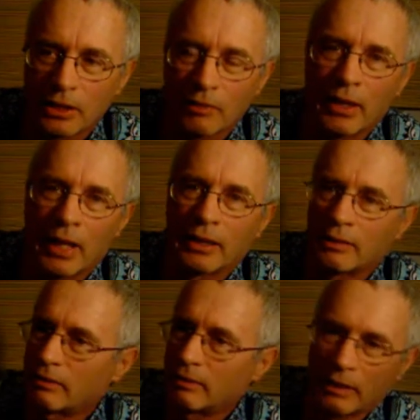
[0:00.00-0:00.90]
of that,
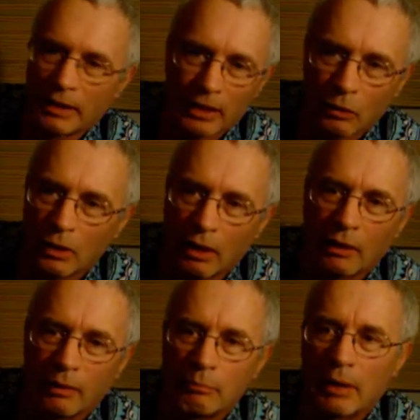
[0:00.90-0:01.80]

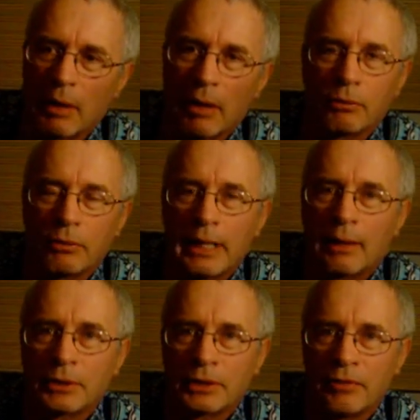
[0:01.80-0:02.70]
about 3
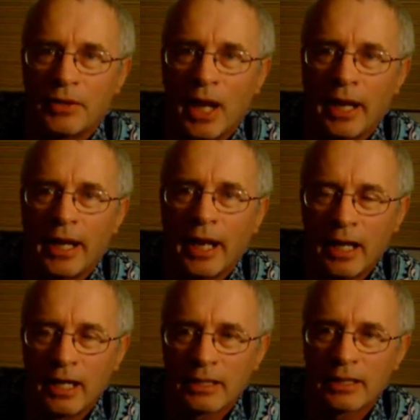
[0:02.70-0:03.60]
hours of
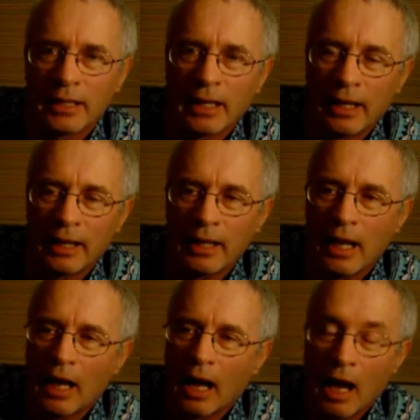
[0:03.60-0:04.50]
na-na-nas at the end.
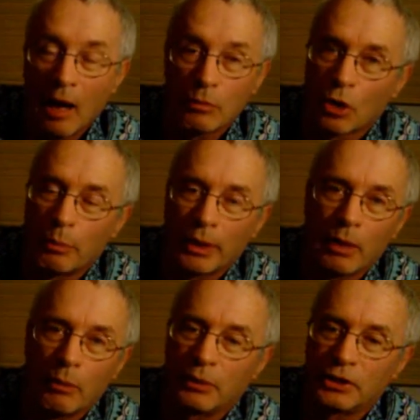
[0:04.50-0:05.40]
I was hoping he
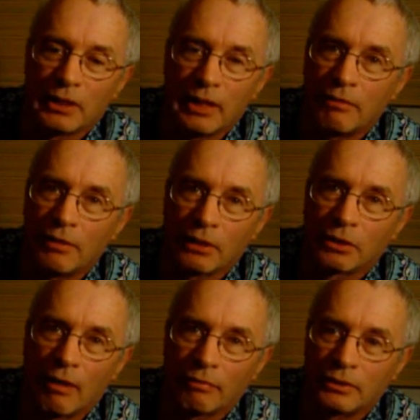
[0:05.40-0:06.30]
would just leave those
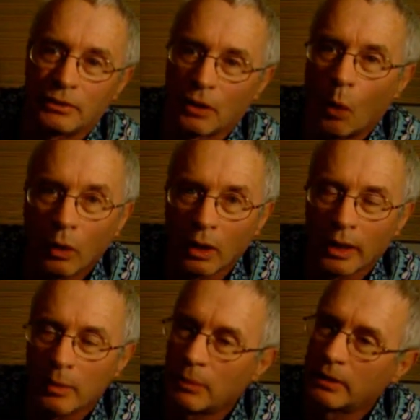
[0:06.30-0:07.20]
off totally,
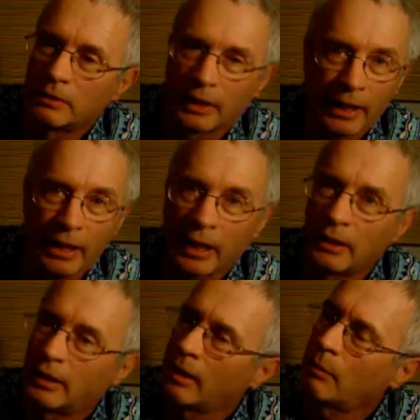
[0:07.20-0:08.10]
but he didn't.
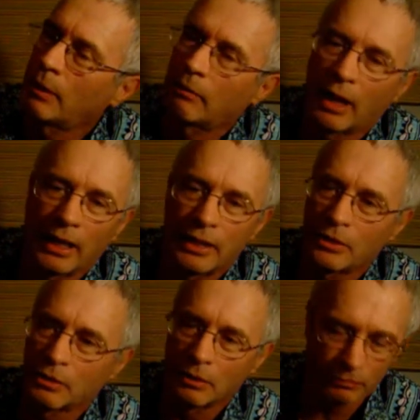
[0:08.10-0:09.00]
He went right into
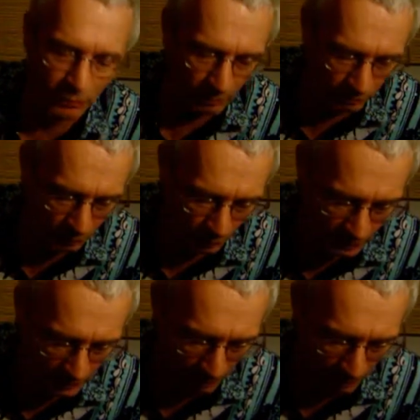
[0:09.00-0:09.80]
them full force.